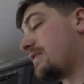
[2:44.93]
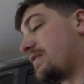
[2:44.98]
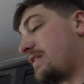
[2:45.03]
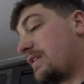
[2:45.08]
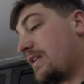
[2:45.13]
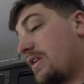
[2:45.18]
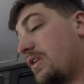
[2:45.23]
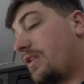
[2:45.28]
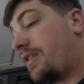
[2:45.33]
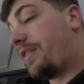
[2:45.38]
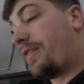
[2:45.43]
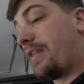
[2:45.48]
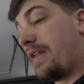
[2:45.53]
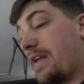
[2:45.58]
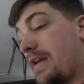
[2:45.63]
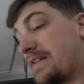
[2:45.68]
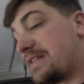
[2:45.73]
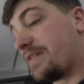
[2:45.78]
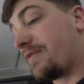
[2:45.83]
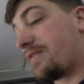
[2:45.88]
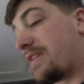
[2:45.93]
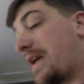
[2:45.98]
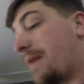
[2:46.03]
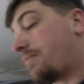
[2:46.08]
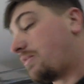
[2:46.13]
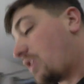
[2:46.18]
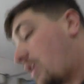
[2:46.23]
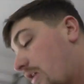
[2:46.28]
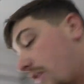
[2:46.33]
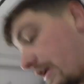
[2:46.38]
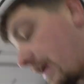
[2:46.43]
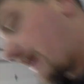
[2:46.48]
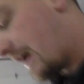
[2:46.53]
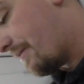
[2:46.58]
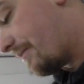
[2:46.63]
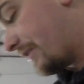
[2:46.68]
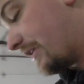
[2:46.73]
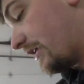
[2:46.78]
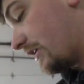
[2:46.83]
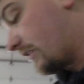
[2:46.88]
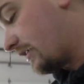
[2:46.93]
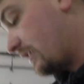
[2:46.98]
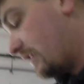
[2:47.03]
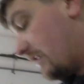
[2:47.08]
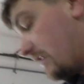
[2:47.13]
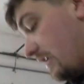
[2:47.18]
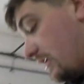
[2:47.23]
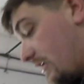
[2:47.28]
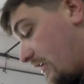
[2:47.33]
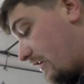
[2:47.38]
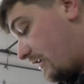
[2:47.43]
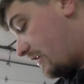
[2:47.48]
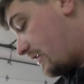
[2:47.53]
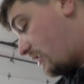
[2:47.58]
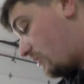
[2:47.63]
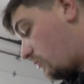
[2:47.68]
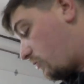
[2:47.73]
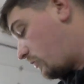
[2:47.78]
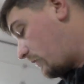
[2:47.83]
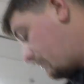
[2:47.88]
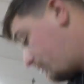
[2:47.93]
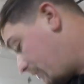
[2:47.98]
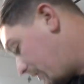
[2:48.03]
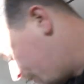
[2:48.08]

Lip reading: little things have kept on happening and we pretty